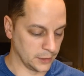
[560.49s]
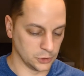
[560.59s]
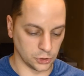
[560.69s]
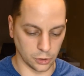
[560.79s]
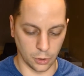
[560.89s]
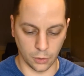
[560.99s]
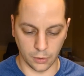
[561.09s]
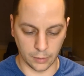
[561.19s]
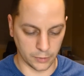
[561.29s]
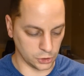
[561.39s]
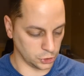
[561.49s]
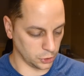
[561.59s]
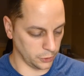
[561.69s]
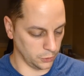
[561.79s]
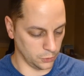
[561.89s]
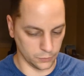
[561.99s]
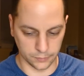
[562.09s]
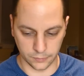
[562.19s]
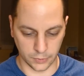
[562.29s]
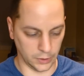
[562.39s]
So I'm going to show
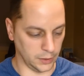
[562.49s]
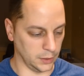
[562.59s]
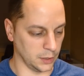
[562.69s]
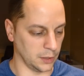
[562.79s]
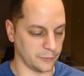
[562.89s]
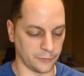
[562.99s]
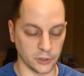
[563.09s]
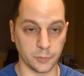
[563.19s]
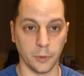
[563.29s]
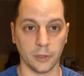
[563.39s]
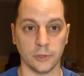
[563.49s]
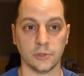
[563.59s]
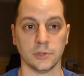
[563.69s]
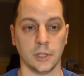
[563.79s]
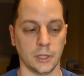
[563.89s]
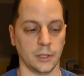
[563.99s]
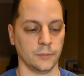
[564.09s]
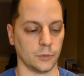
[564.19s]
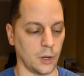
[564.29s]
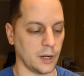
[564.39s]
you the first book. This is
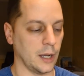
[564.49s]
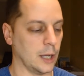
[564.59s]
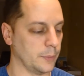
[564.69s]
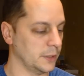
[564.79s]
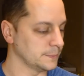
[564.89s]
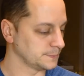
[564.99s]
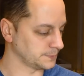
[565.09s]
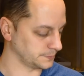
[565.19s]
the raw copy.